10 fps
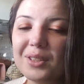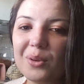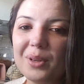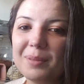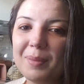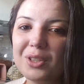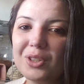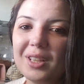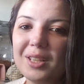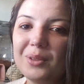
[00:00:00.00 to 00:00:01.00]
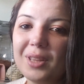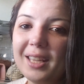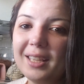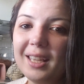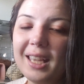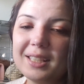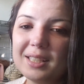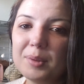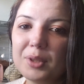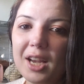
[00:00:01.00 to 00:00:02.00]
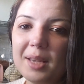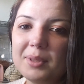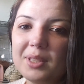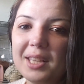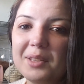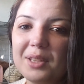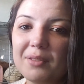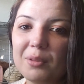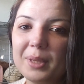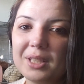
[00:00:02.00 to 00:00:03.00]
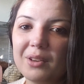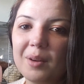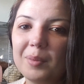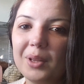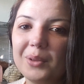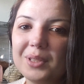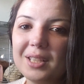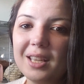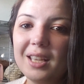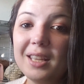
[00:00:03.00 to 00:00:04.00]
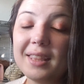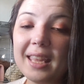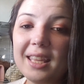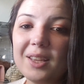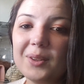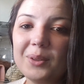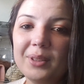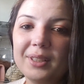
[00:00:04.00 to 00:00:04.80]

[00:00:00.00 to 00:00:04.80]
always, make sure that you like and subscribe so that you never miss our uploads. Thank you.